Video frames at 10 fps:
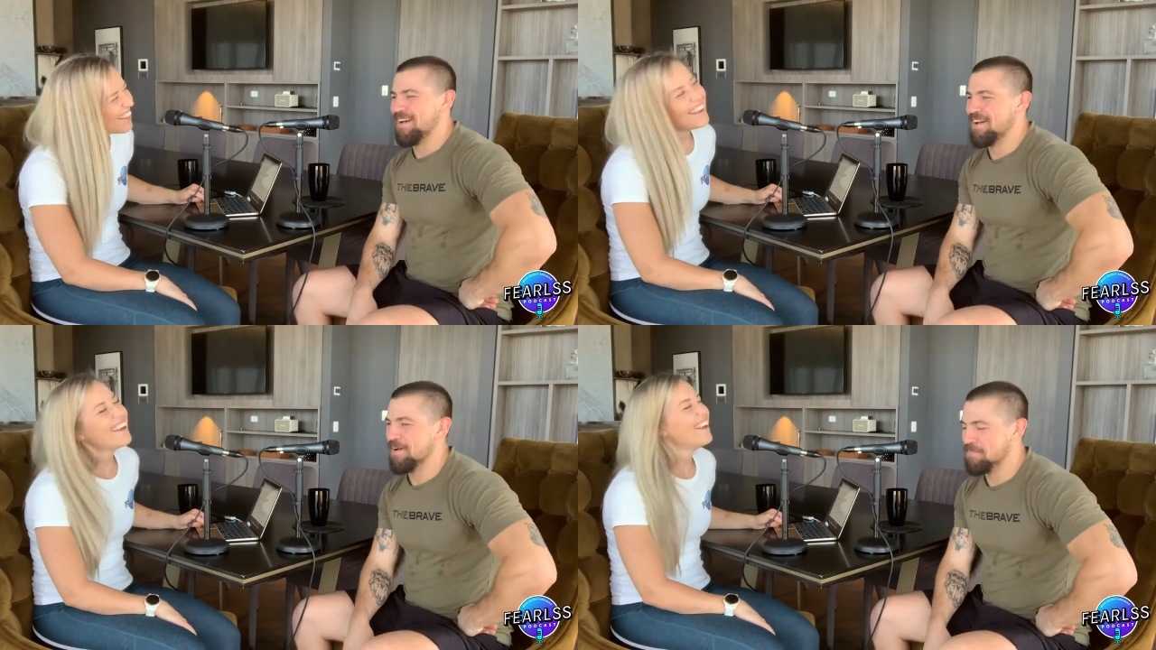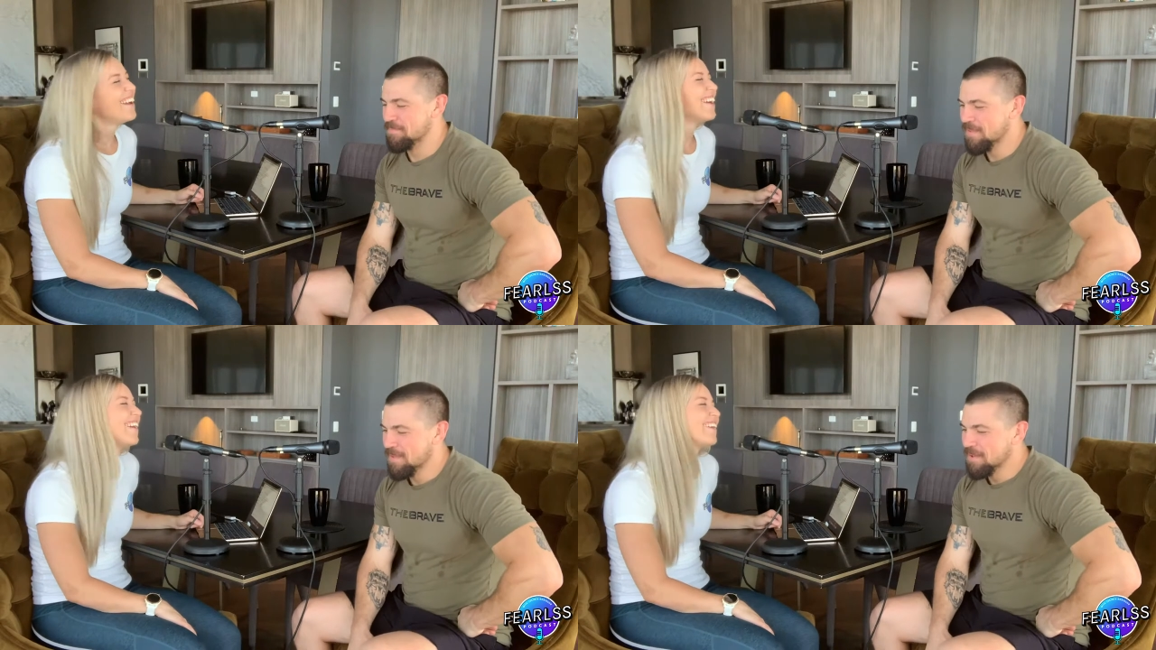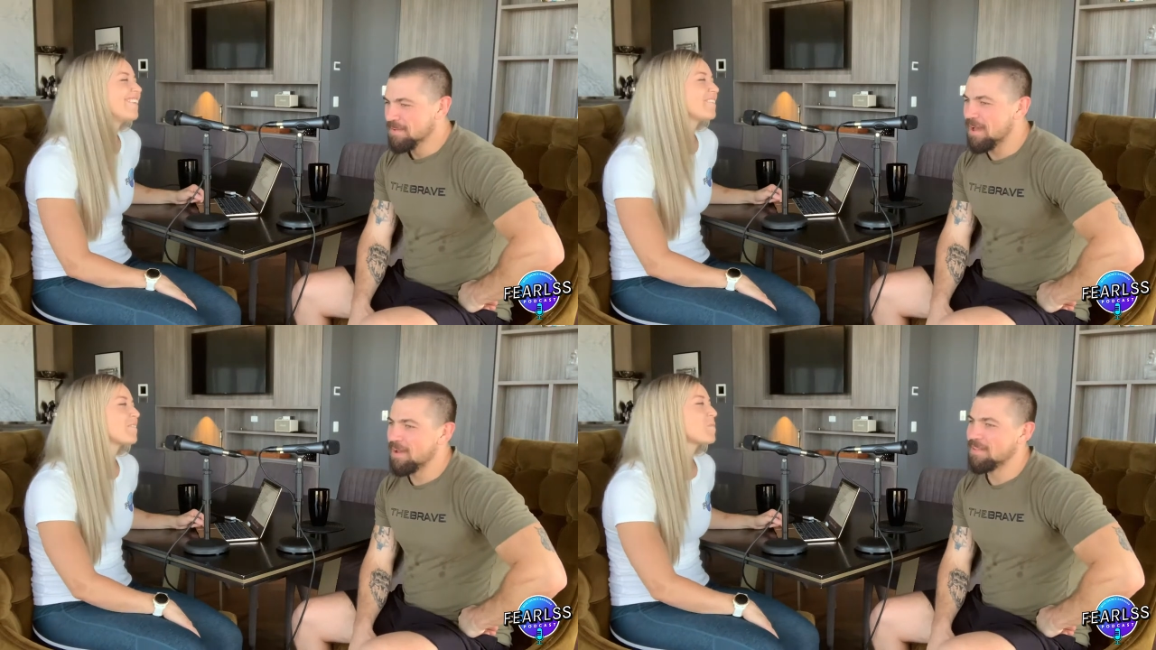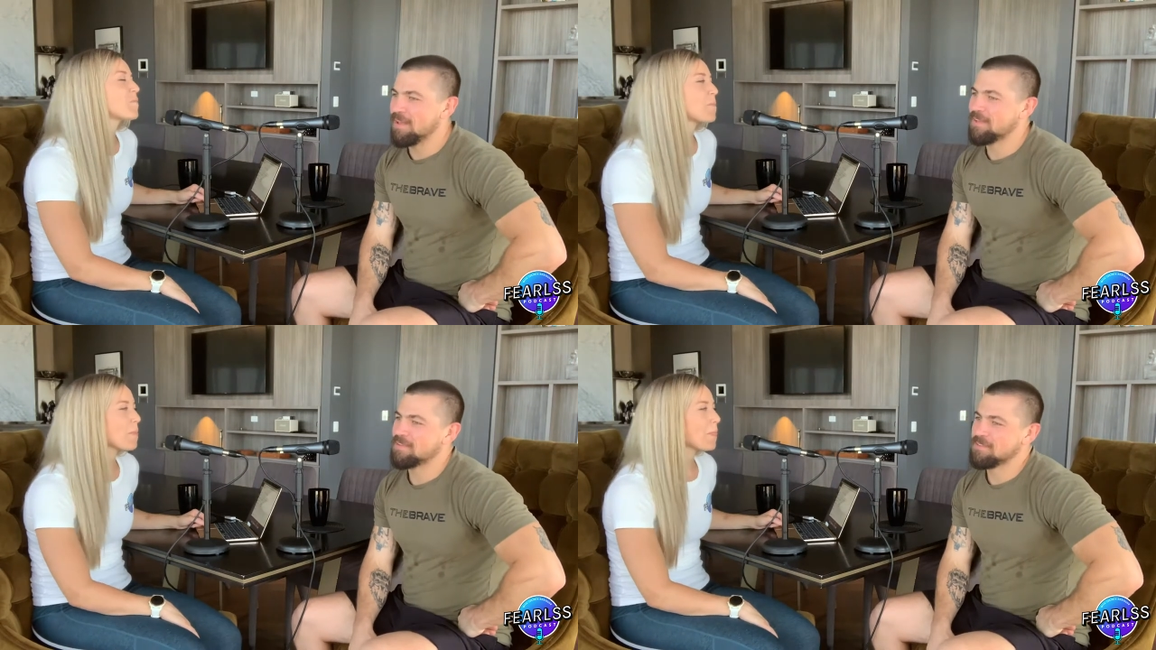Speaker 1: um, no,
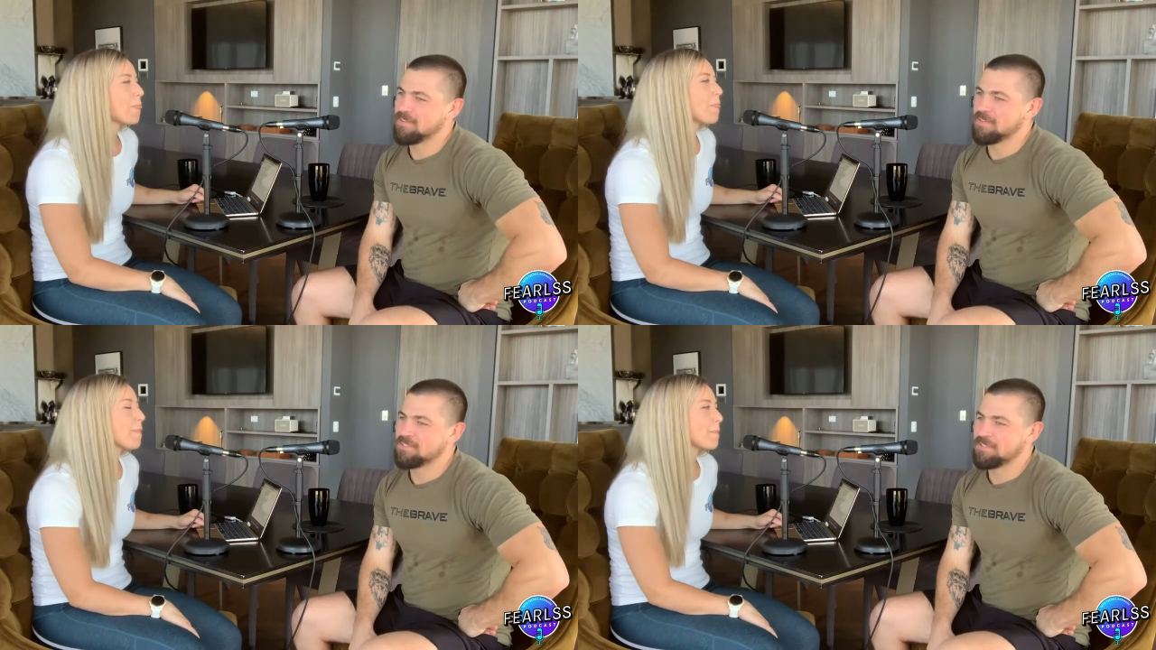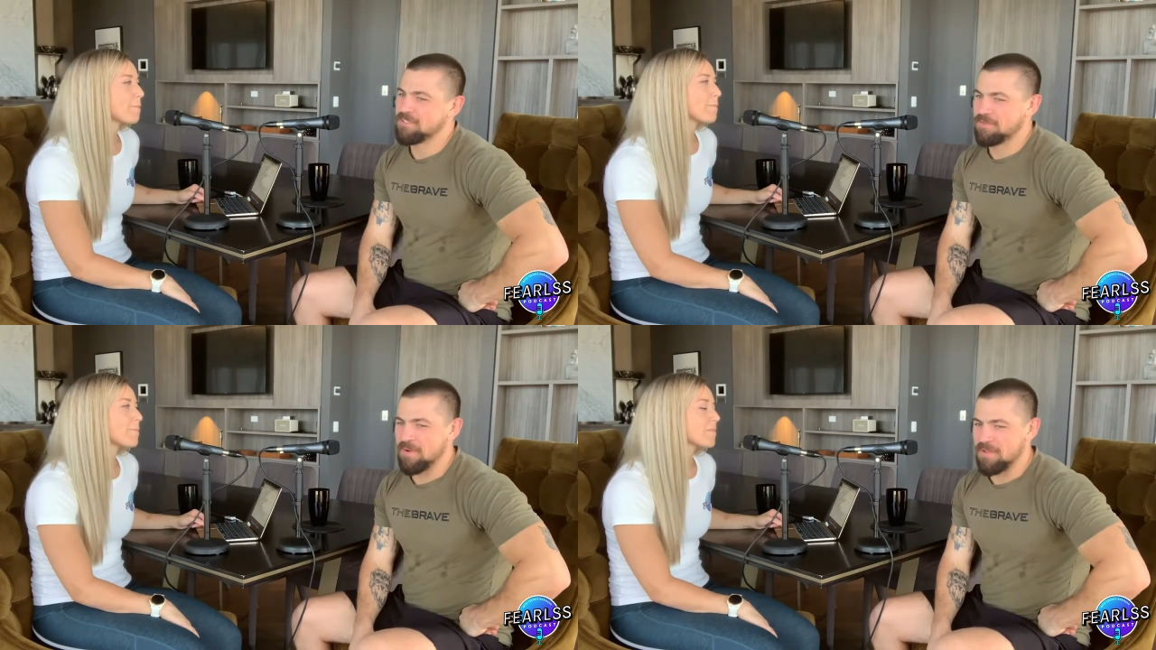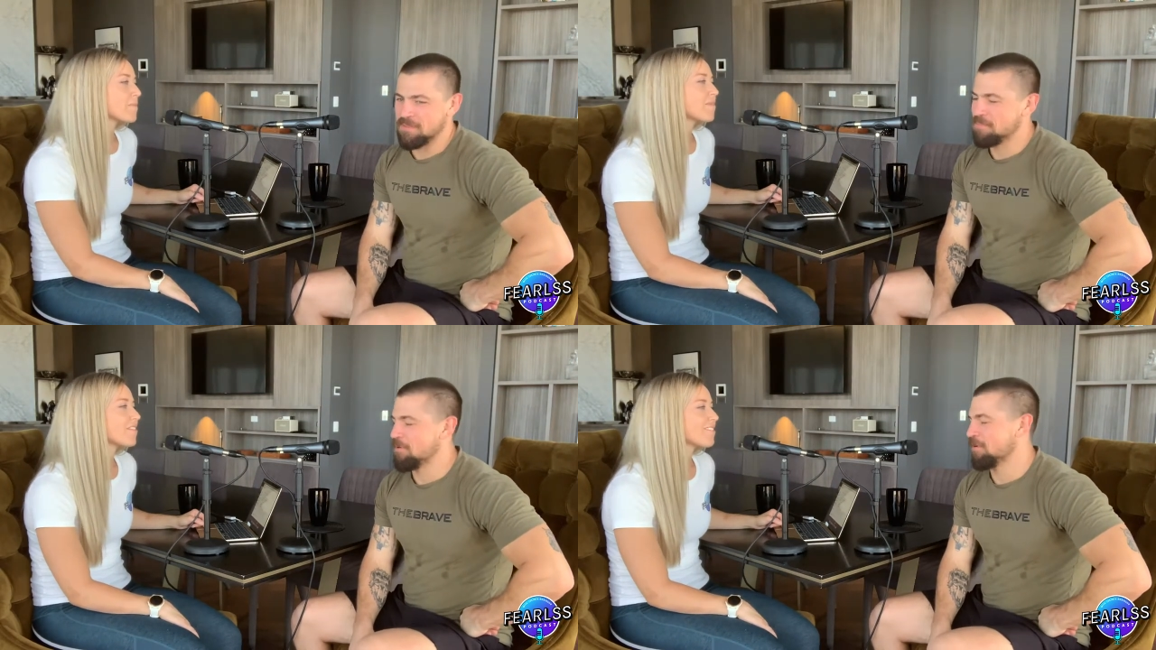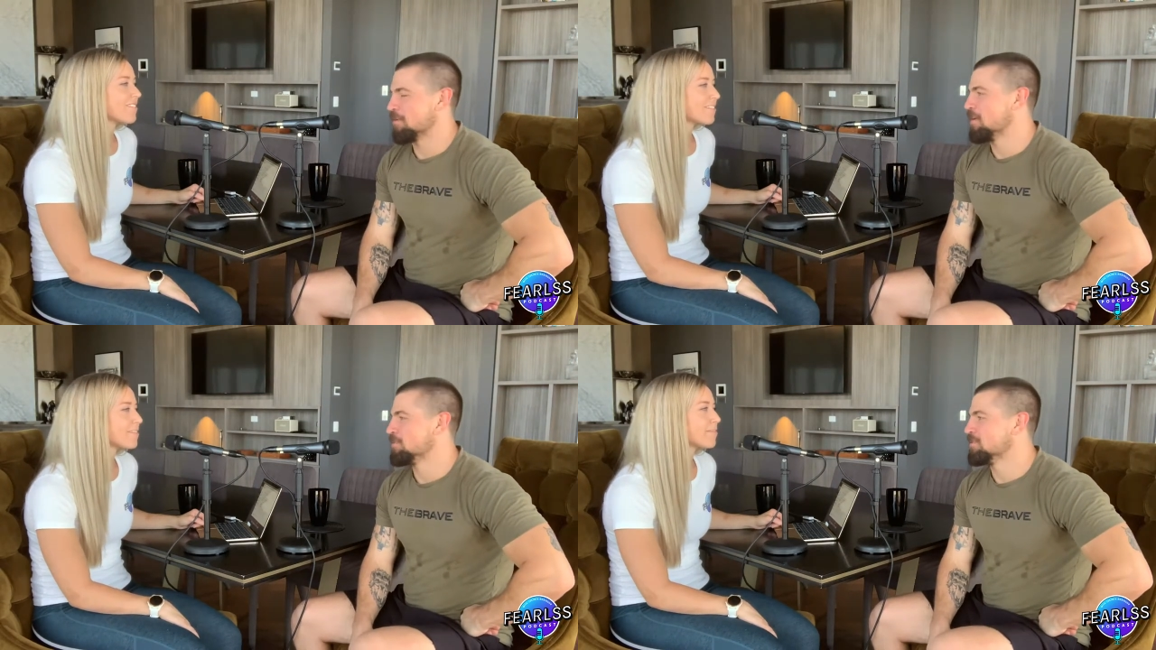like cause it's just the way the
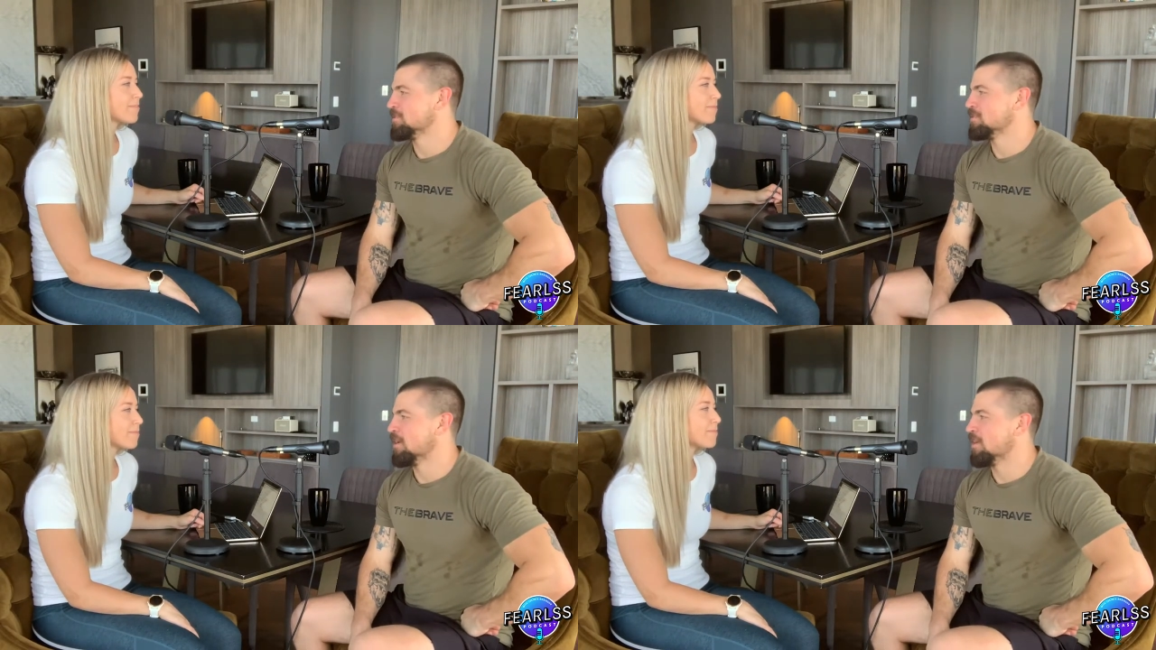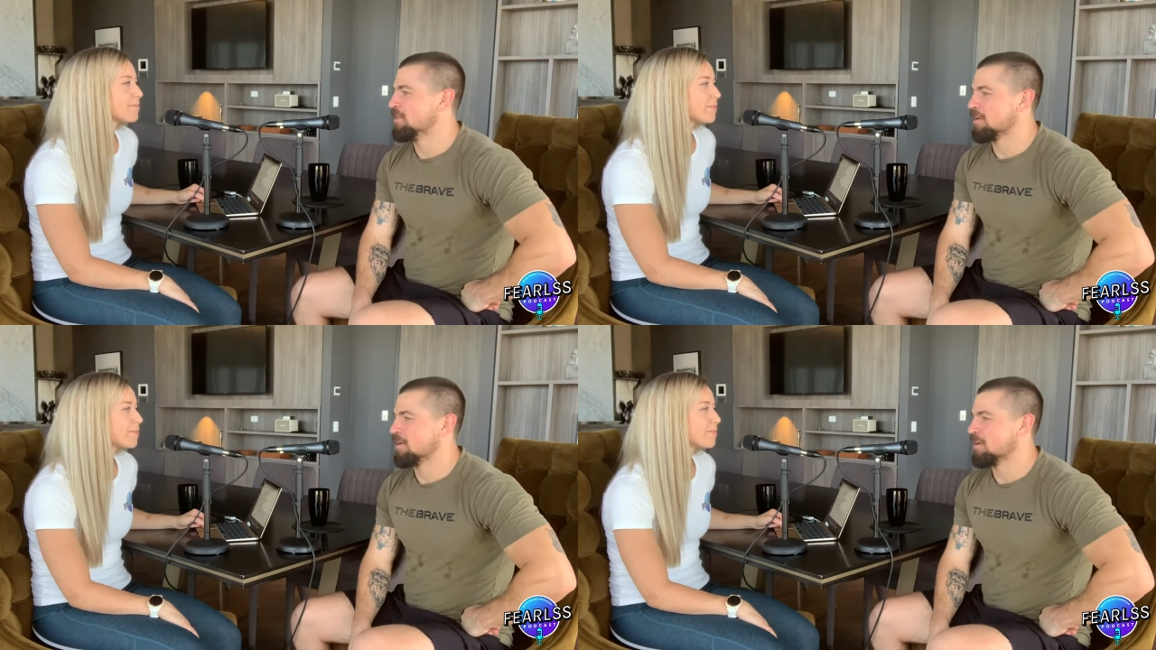program's designed.